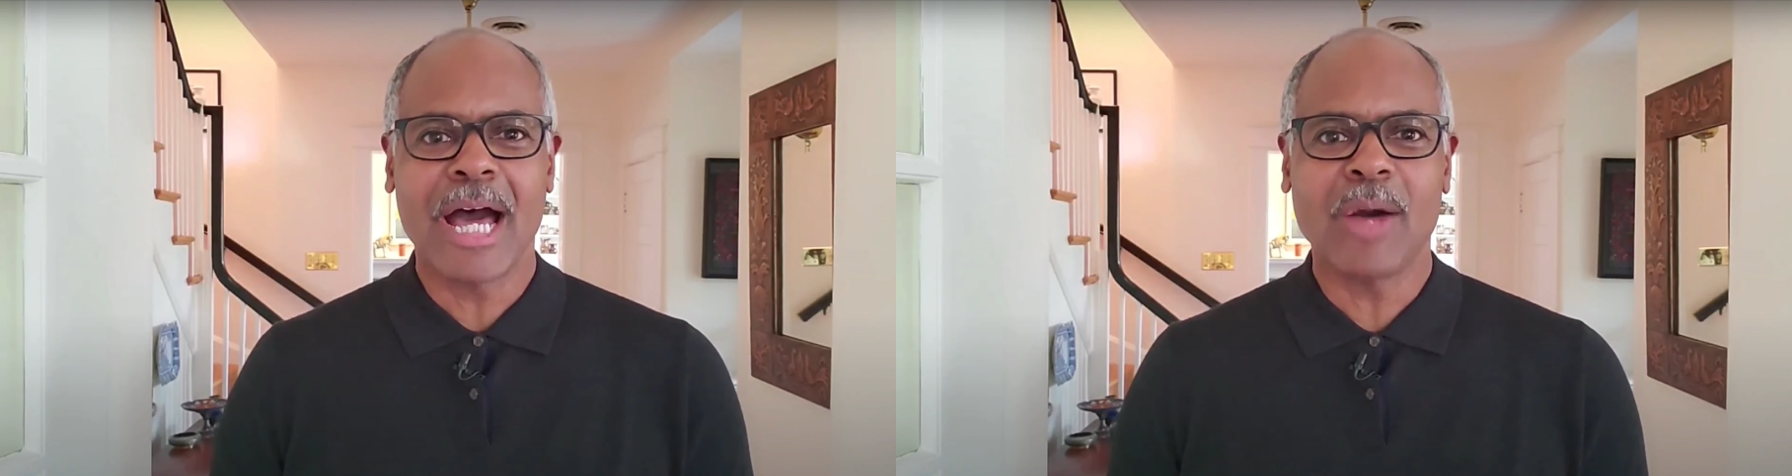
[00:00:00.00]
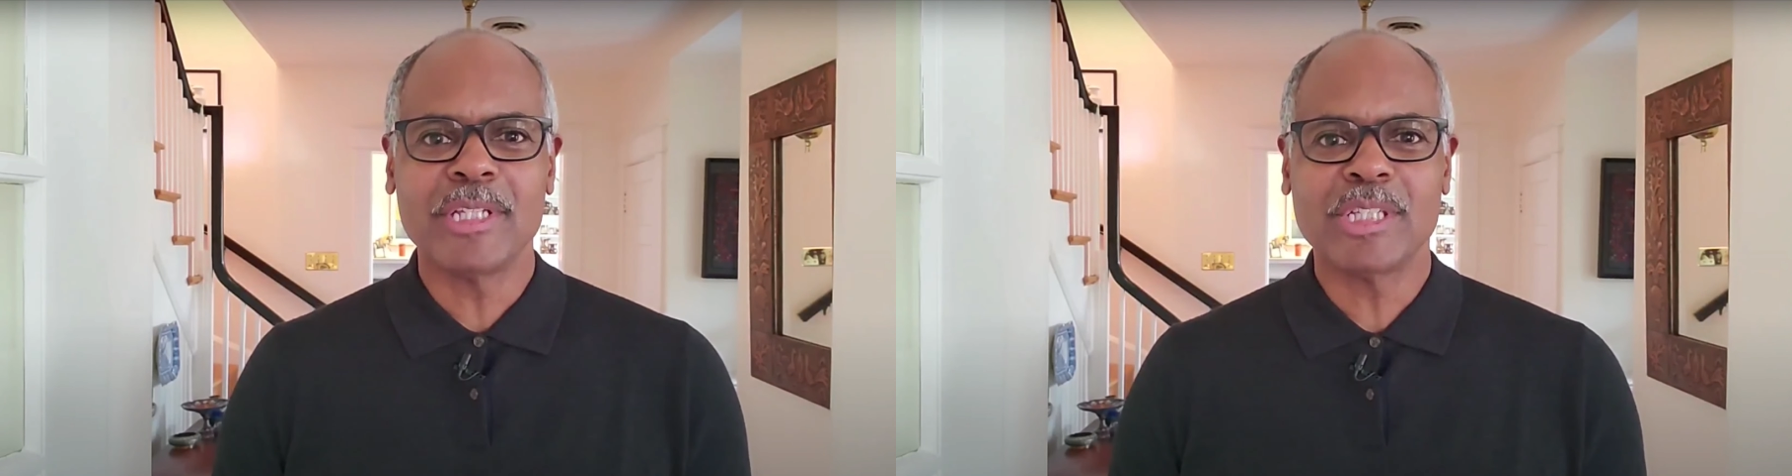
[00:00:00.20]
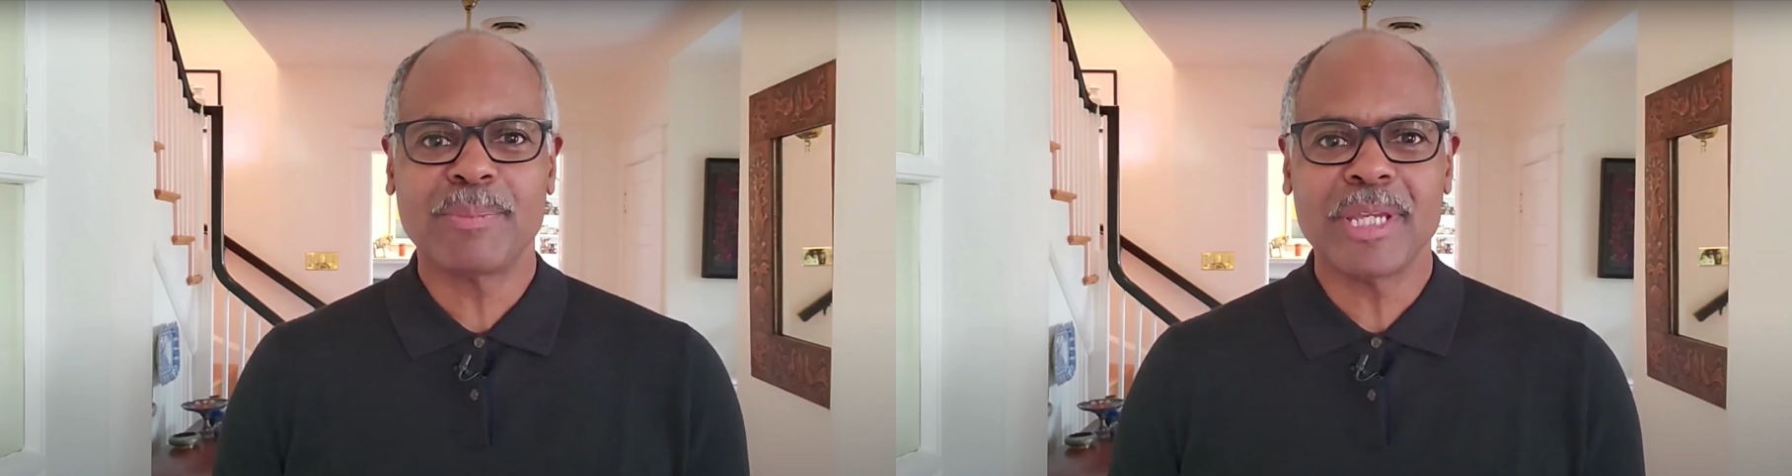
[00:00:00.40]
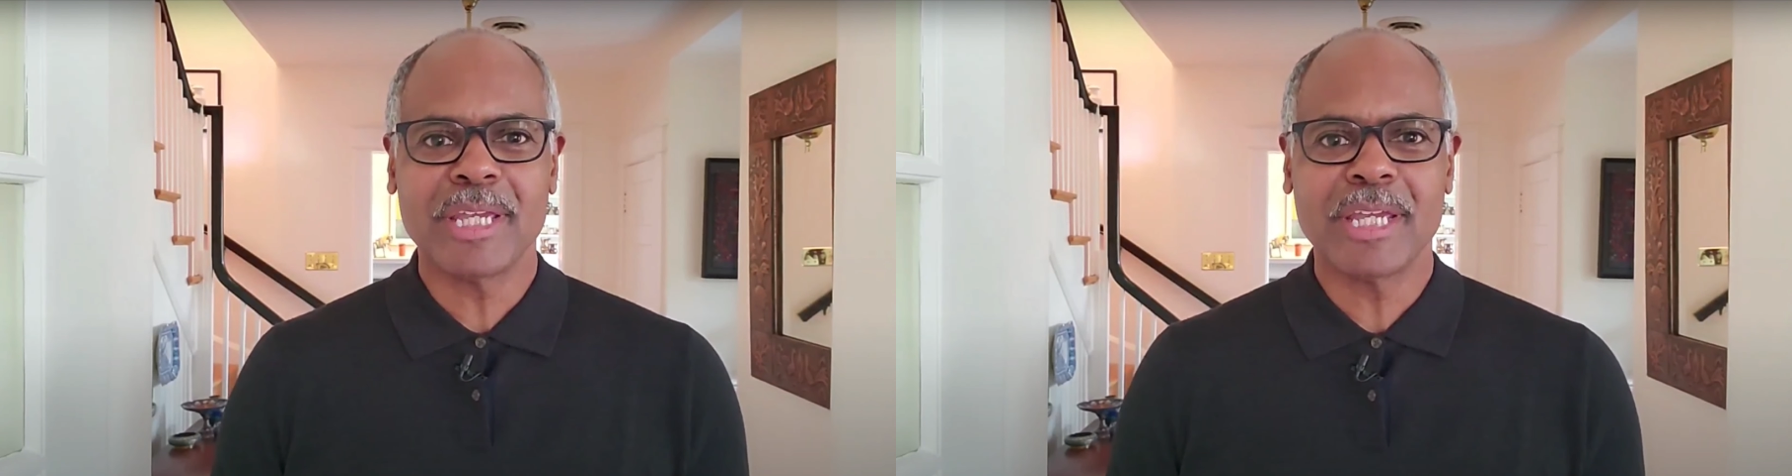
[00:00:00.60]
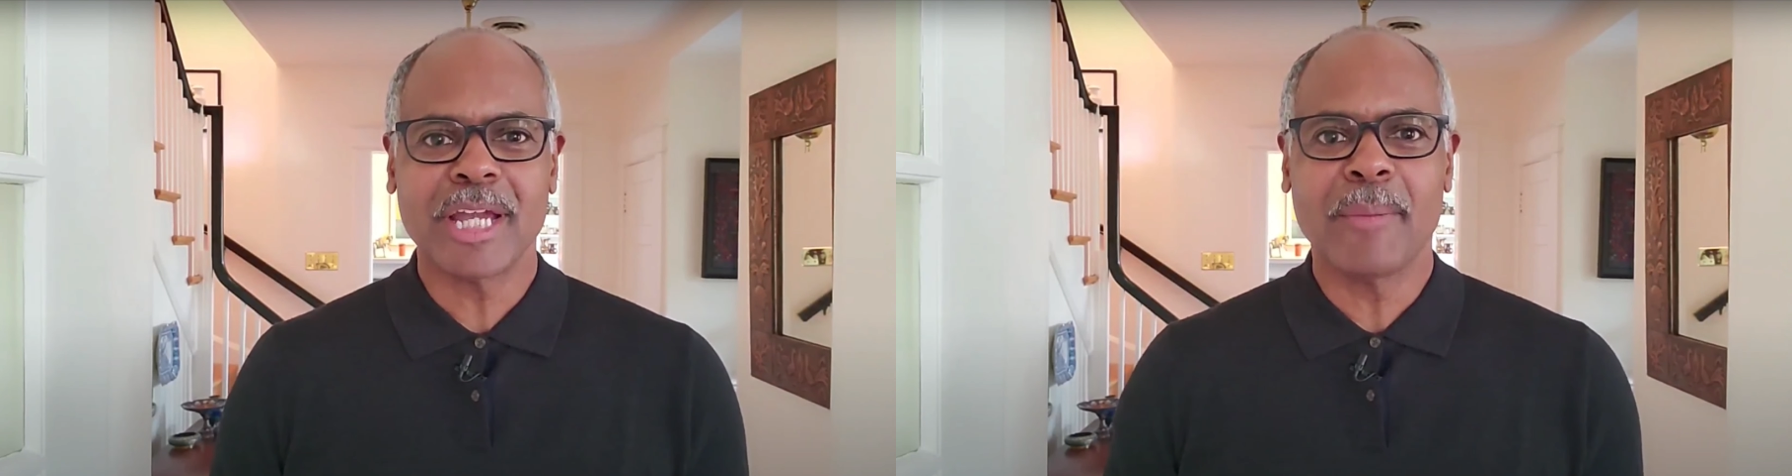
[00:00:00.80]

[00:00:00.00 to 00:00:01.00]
I'll be speaking